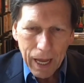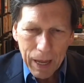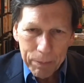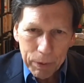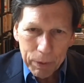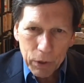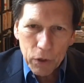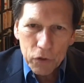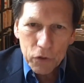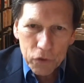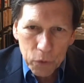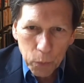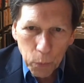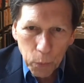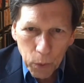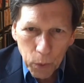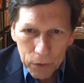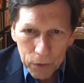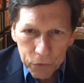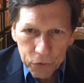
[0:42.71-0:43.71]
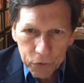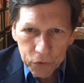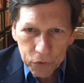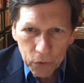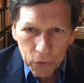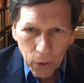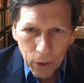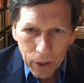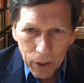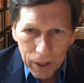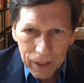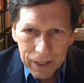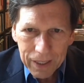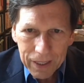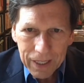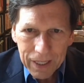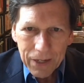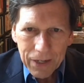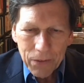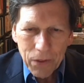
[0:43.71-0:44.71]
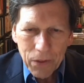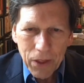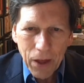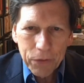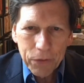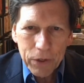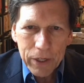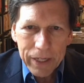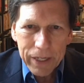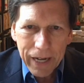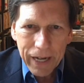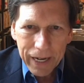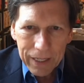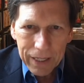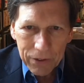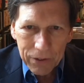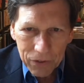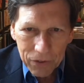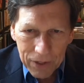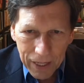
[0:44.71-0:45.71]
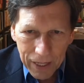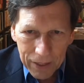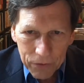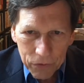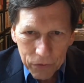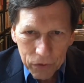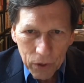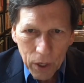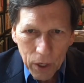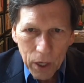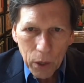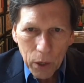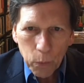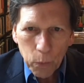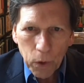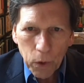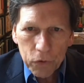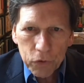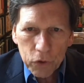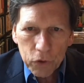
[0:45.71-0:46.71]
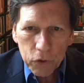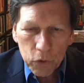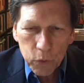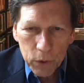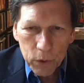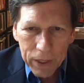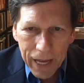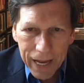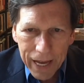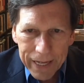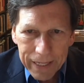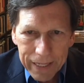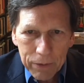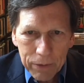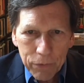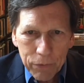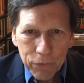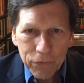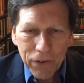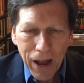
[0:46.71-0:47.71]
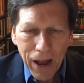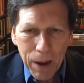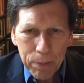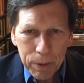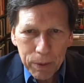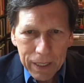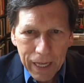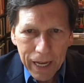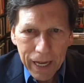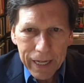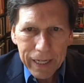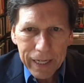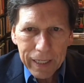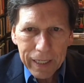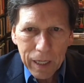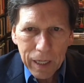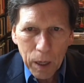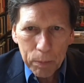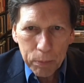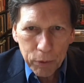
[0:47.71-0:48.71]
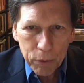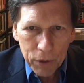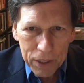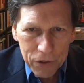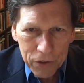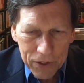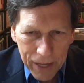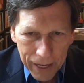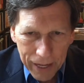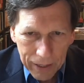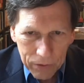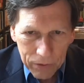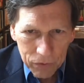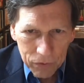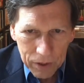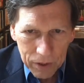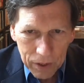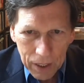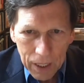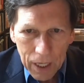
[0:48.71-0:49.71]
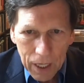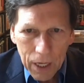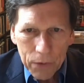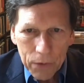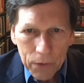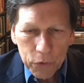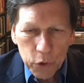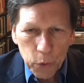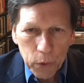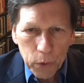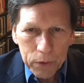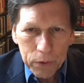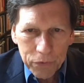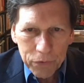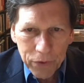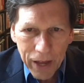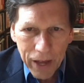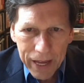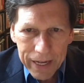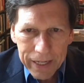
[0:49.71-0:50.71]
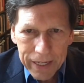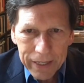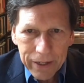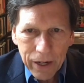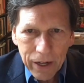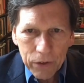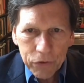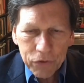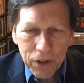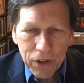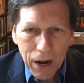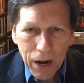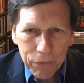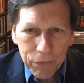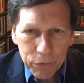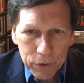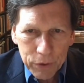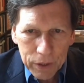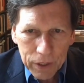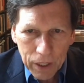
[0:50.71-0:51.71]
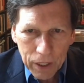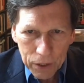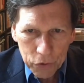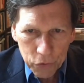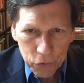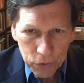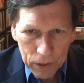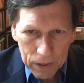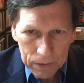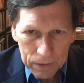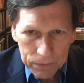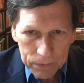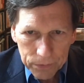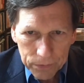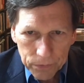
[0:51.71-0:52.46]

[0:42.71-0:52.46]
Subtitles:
because the world saw that the United States was creating, fabricating a pretext to invade a sovereign country.